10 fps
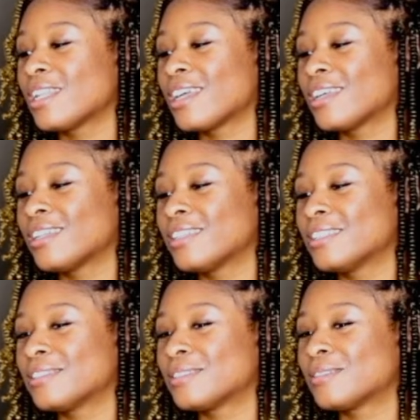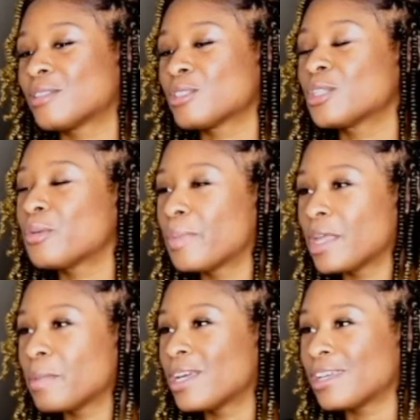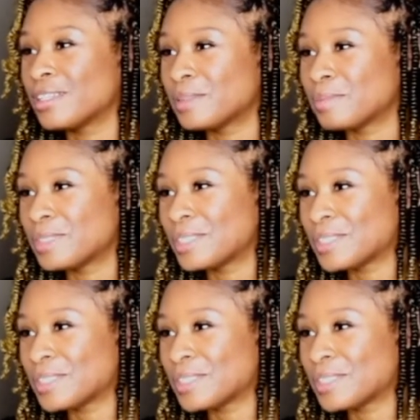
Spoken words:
like those little baby cubs.